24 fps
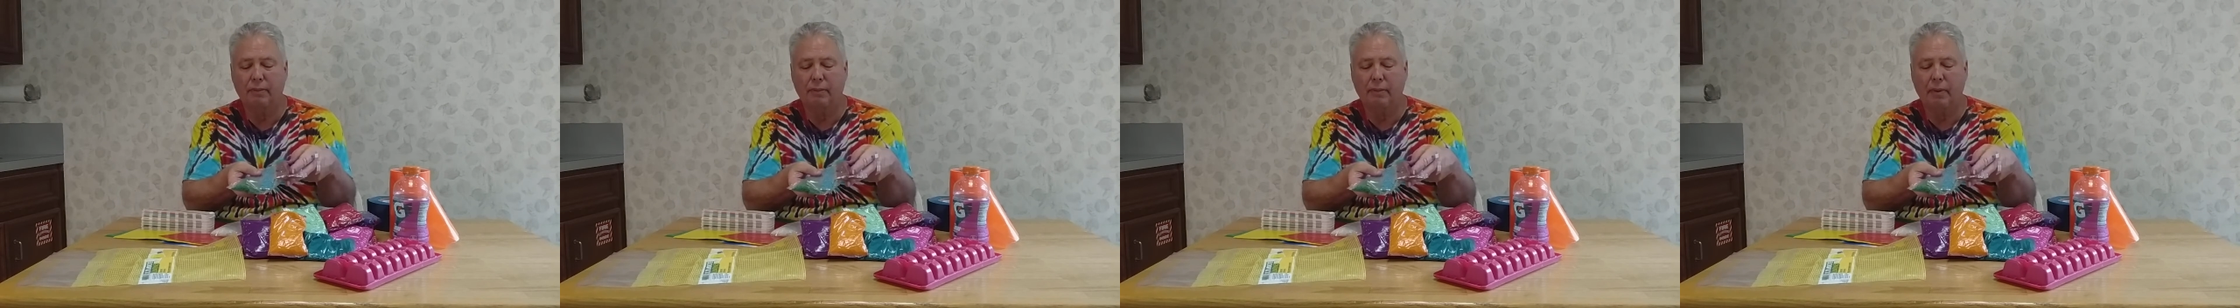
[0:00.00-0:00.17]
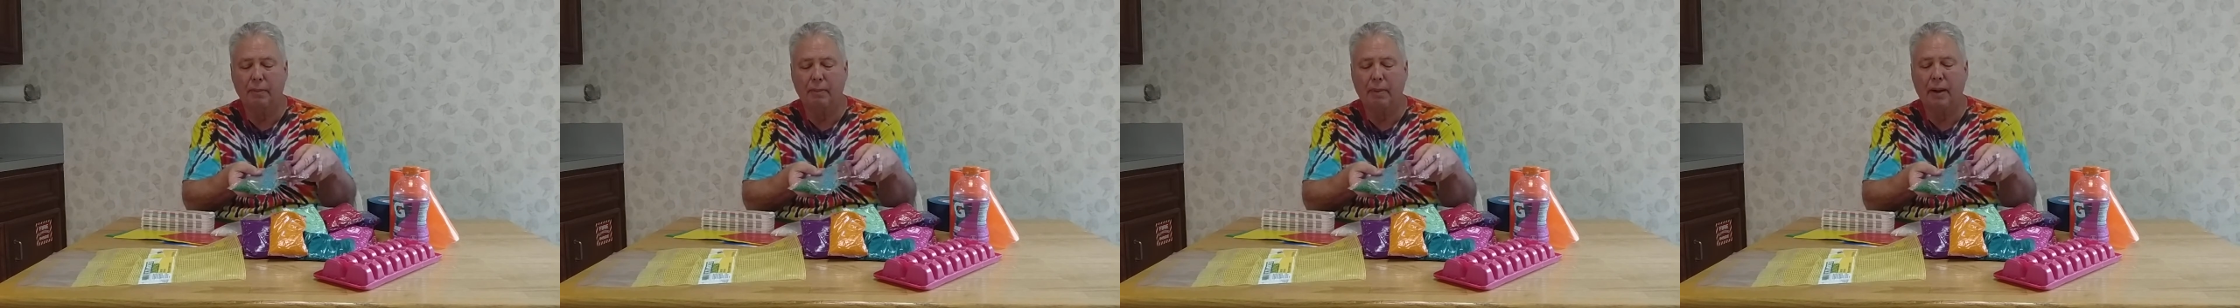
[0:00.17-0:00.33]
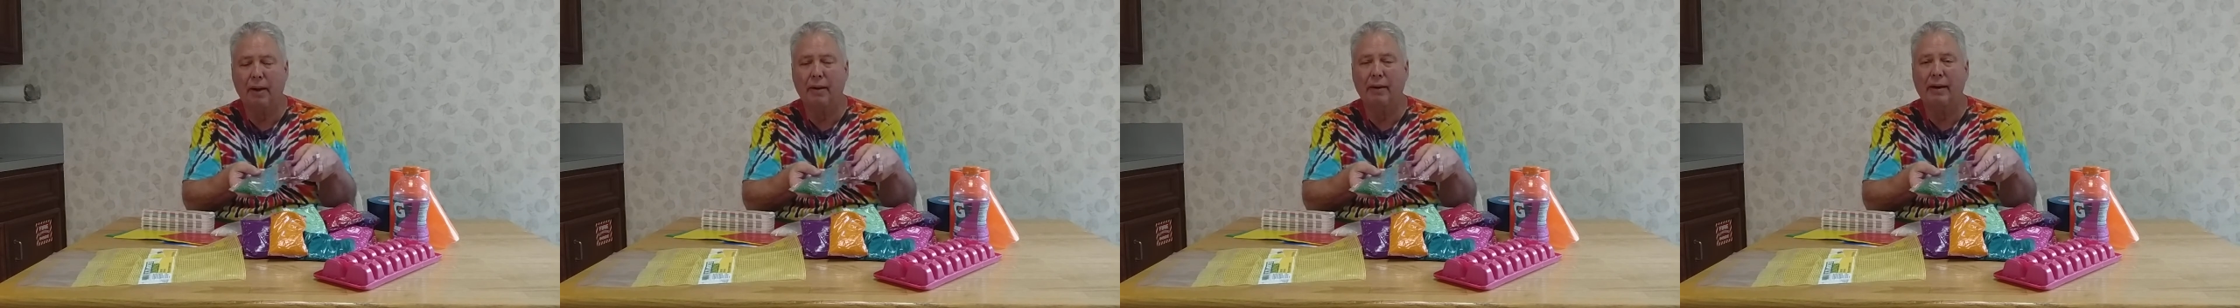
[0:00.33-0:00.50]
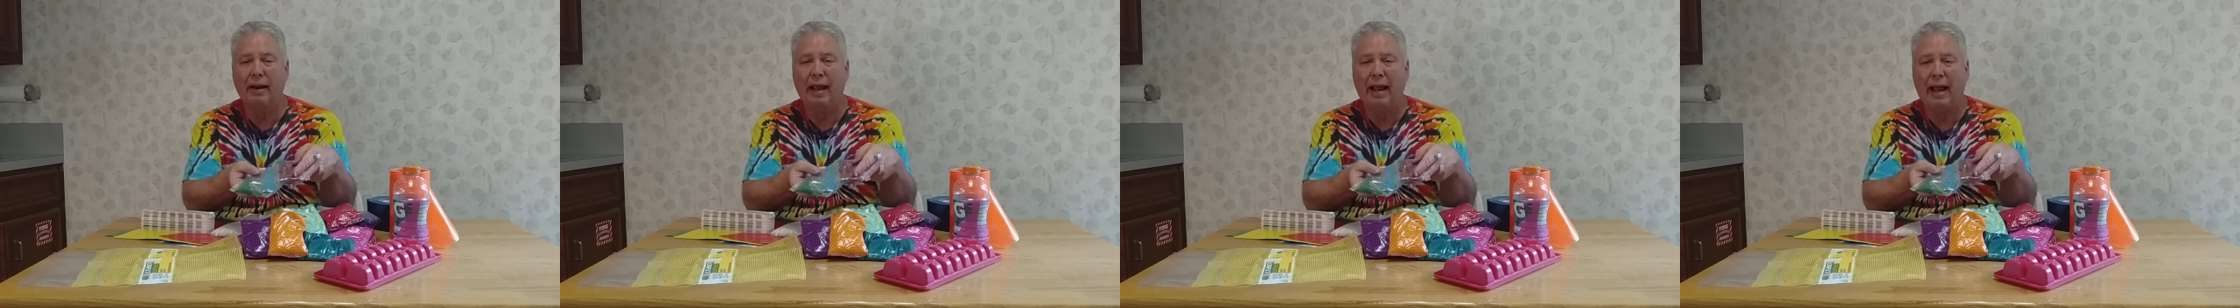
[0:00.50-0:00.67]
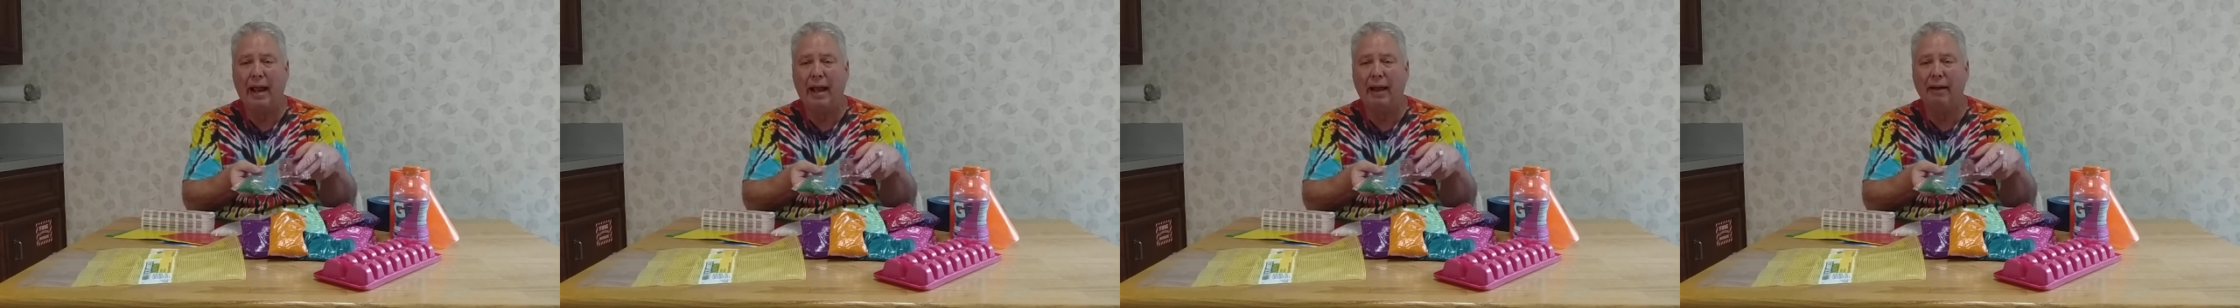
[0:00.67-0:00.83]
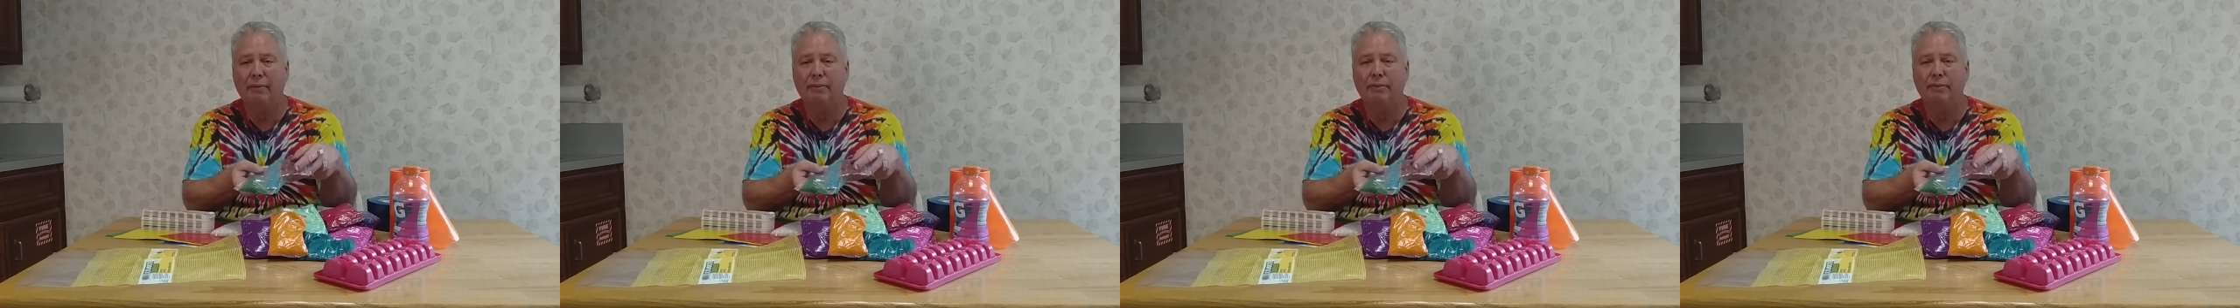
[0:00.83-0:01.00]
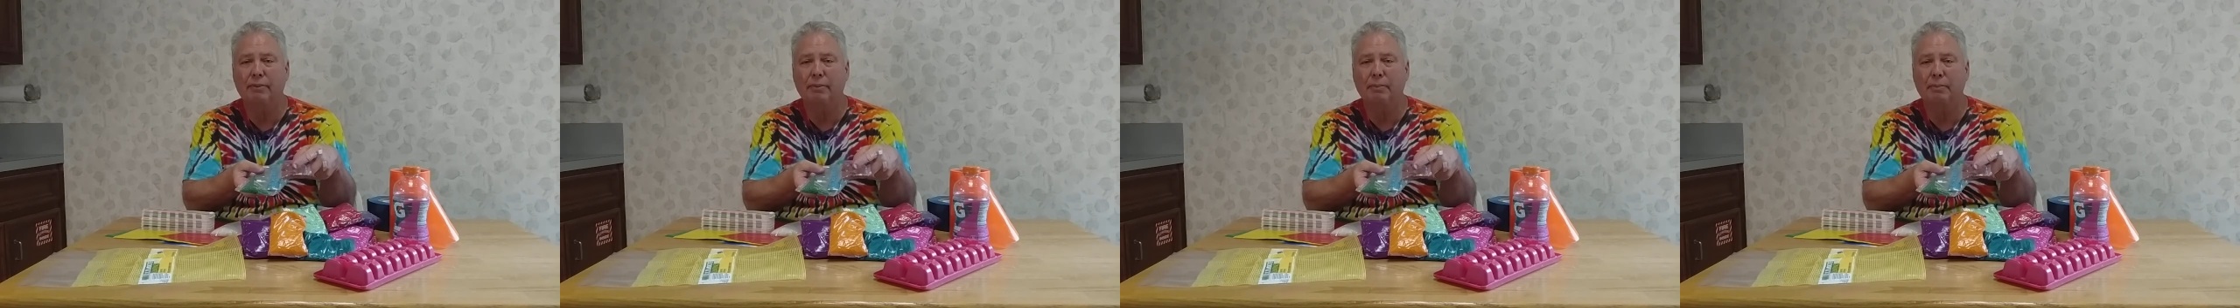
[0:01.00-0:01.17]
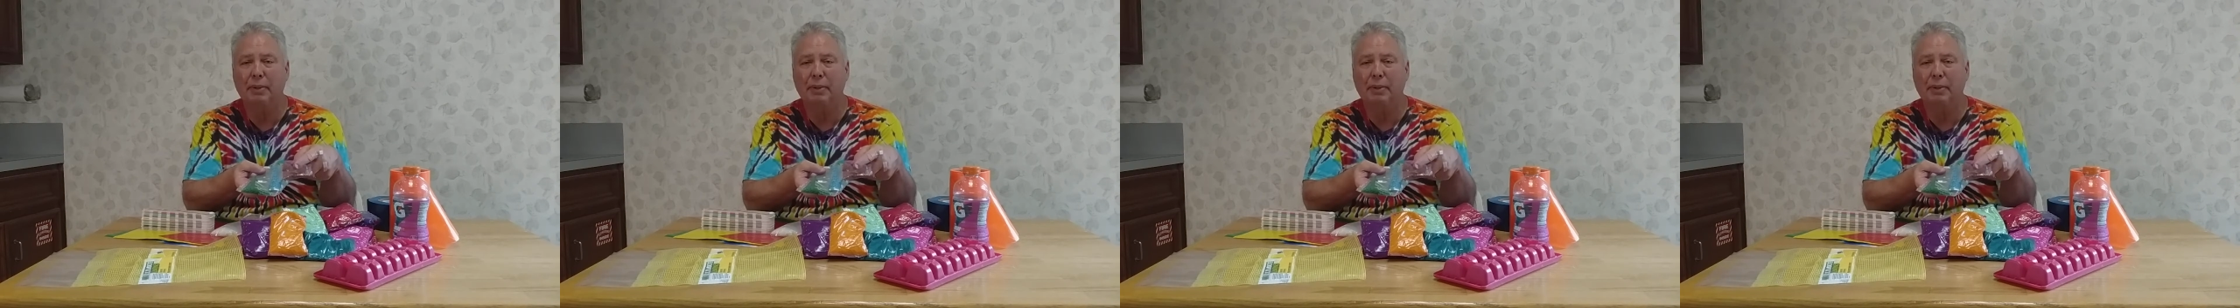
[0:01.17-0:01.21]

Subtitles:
about half